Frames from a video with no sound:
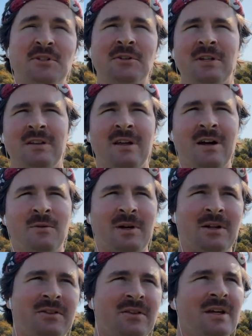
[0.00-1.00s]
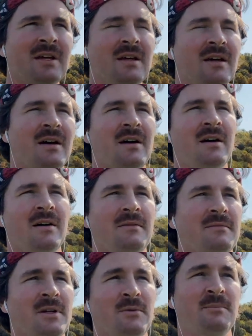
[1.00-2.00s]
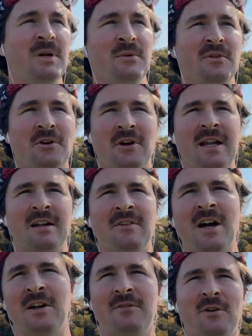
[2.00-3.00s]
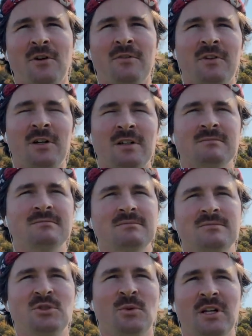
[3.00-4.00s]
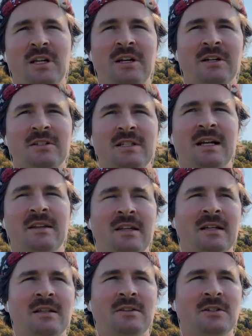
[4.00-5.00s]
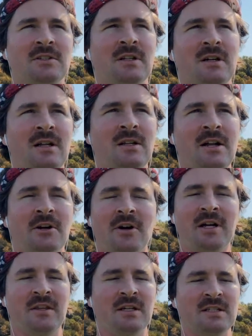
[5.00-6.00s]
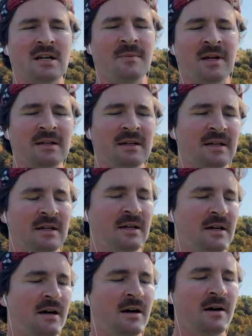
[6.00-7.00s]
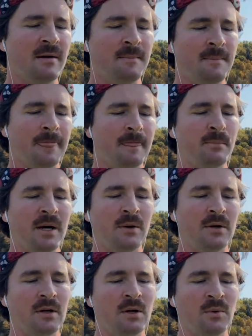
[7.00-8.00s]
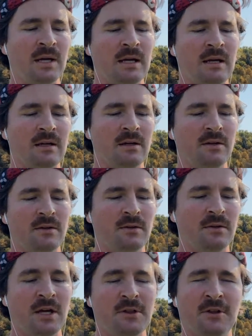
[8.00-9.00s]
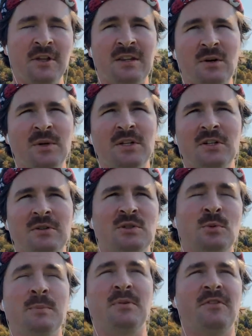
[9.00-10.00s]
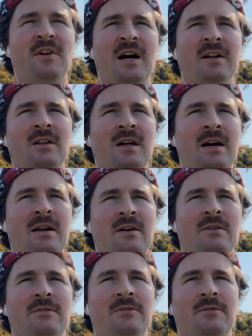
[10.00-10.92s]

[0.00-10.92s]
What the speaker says: there with, we've been with Organic Valley for over 20 years, and I think that there's a lot of great things coming. But the other thing that we do is we provide a lot of